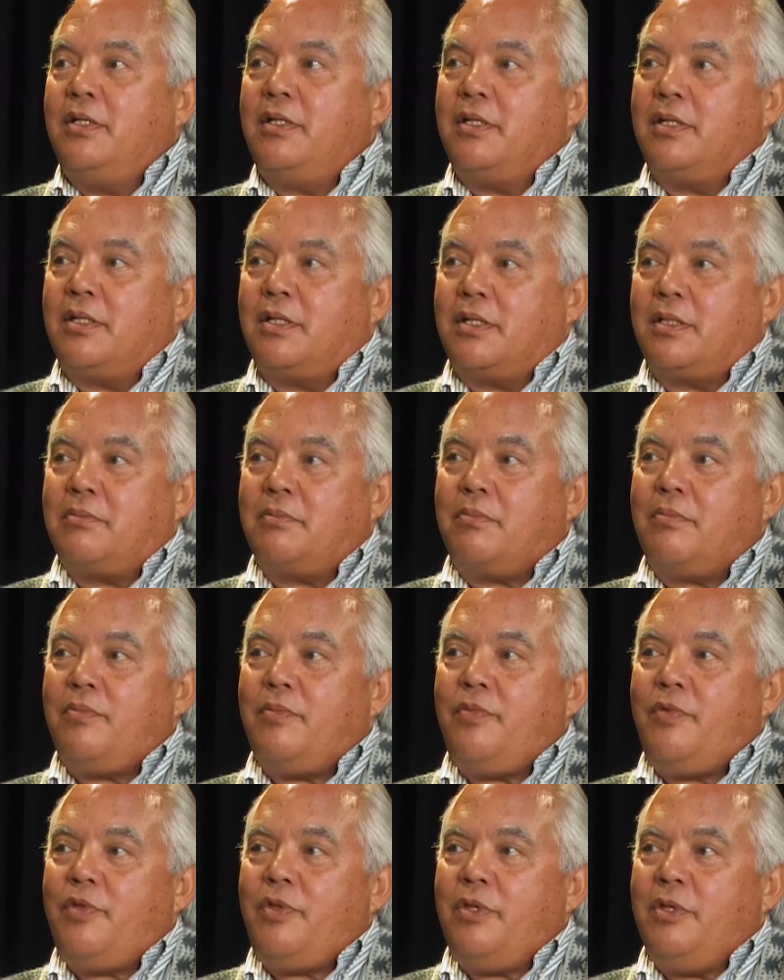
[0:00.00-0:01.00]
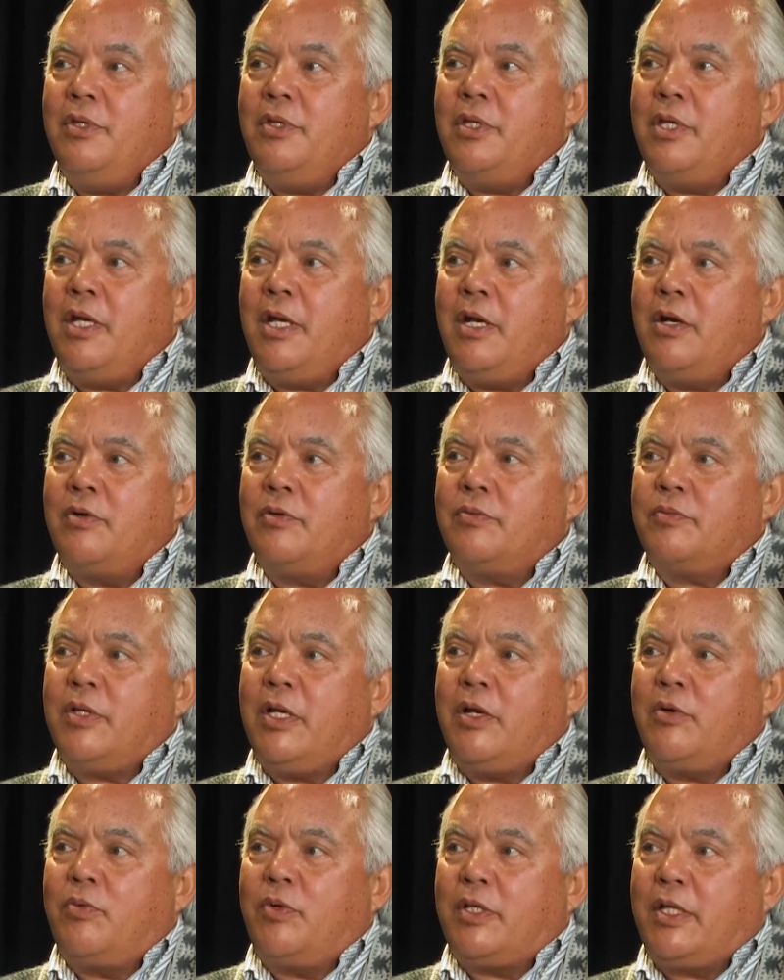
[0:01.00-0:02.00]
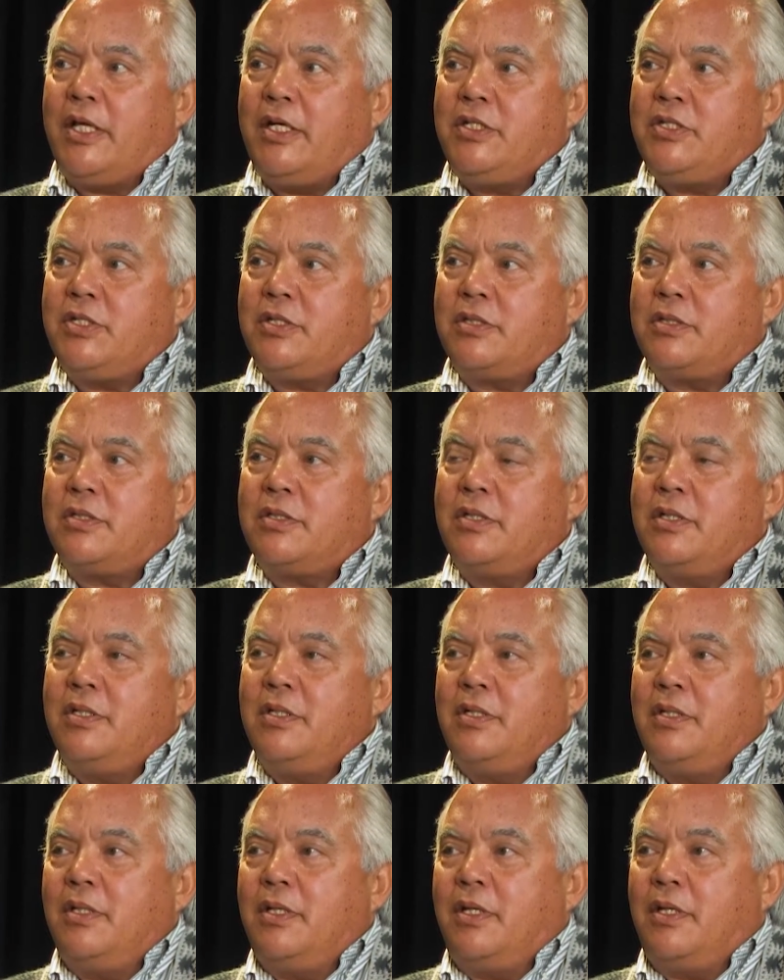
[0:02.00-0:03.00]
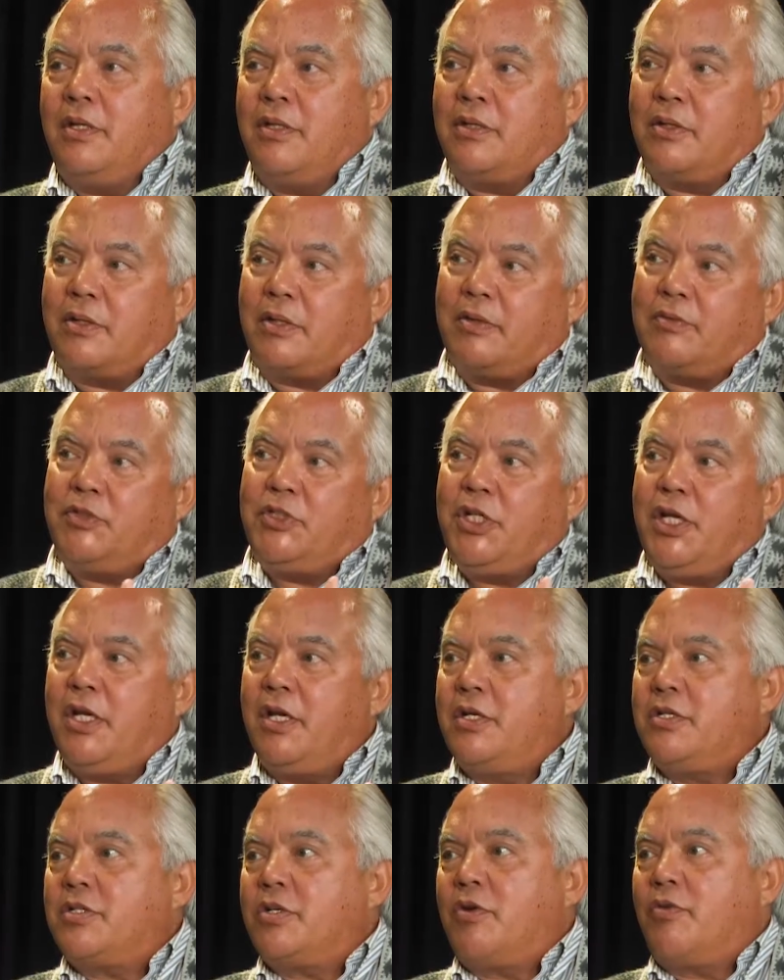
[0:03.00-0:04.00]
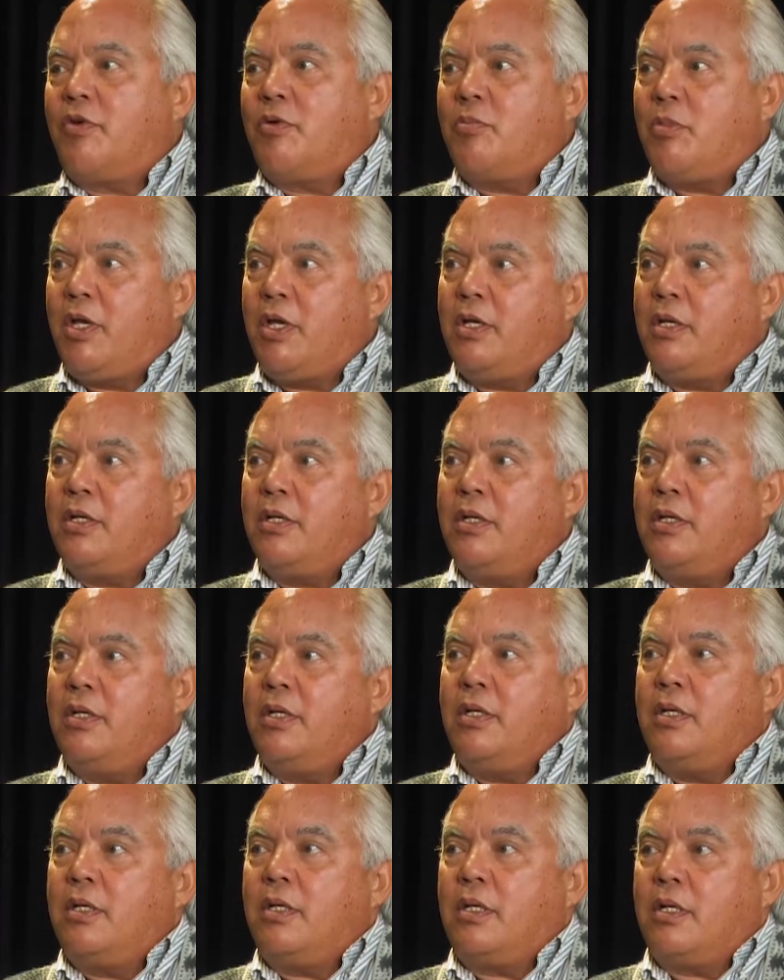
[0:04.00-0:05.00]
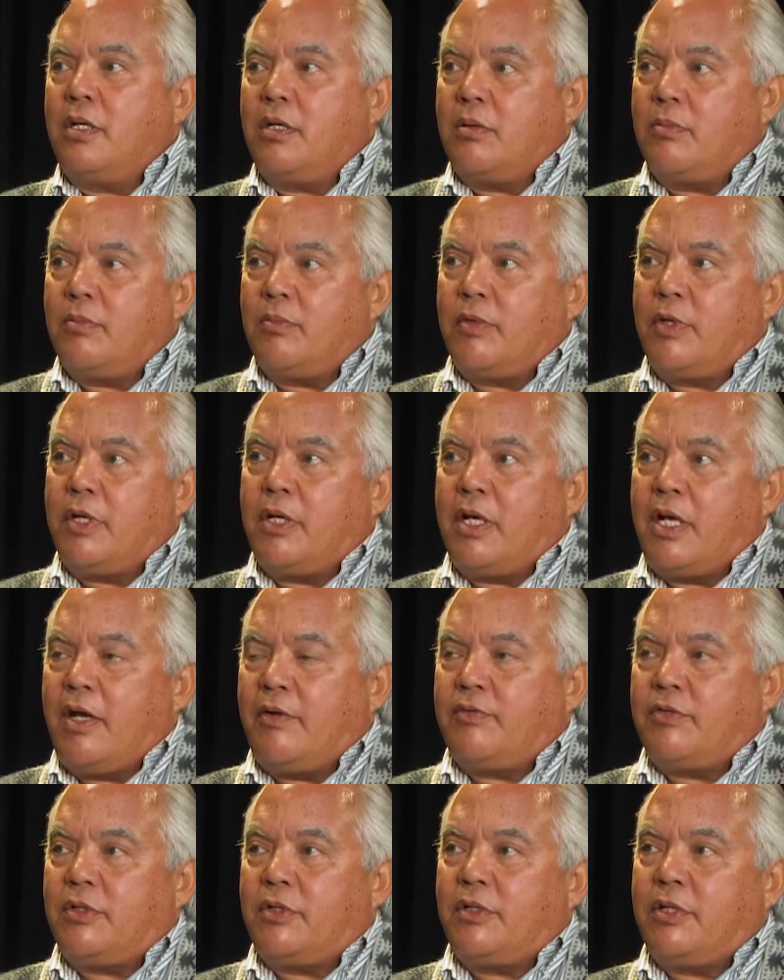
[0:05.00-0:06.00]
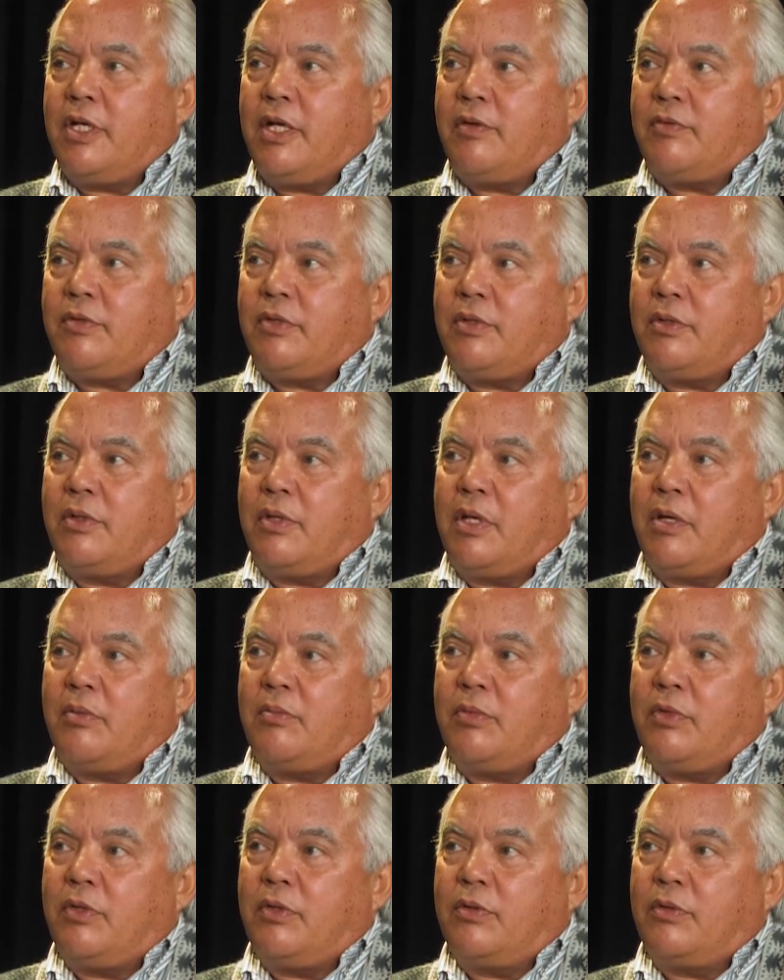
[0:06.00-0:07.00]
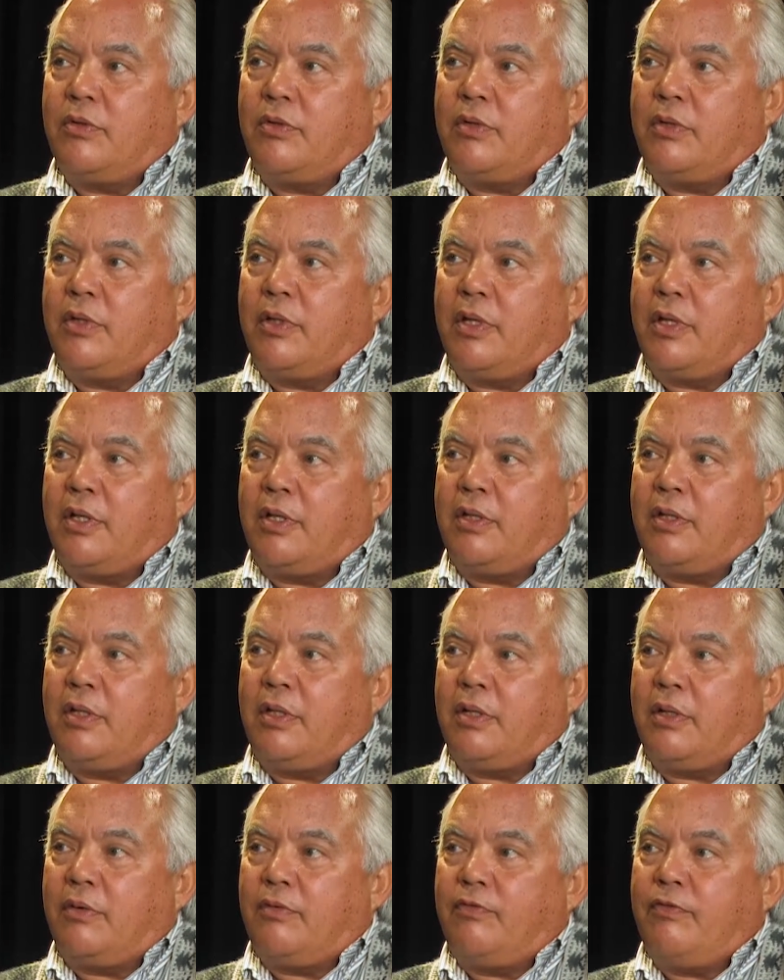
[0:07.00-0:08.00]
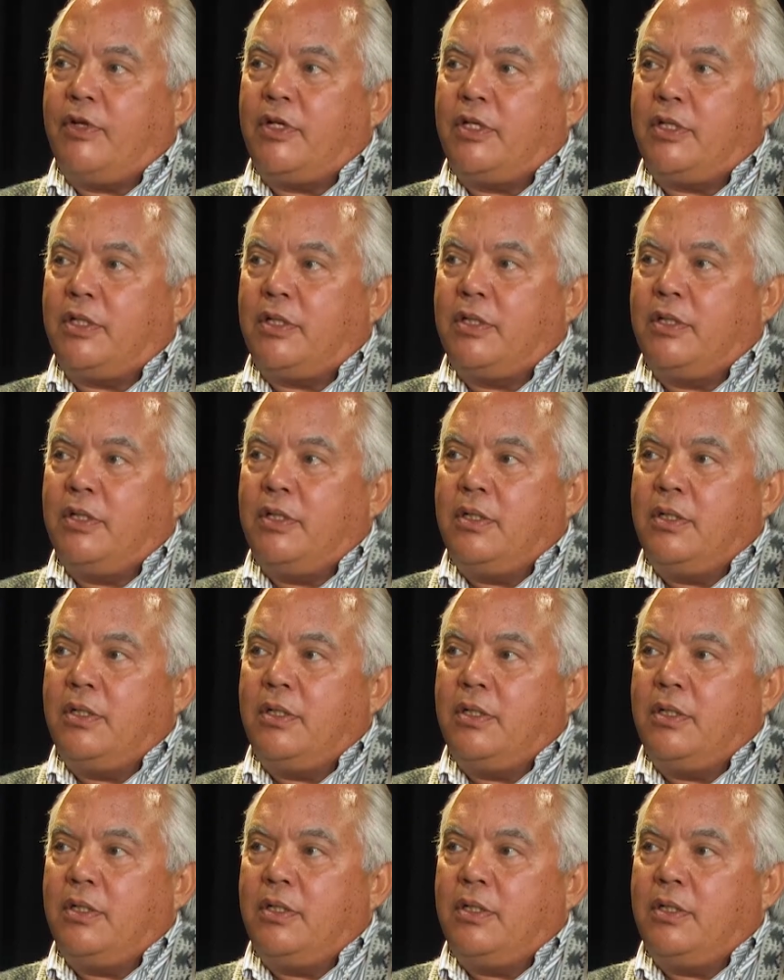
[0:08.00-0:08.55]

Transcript: and how relations either have changed or remain after that funding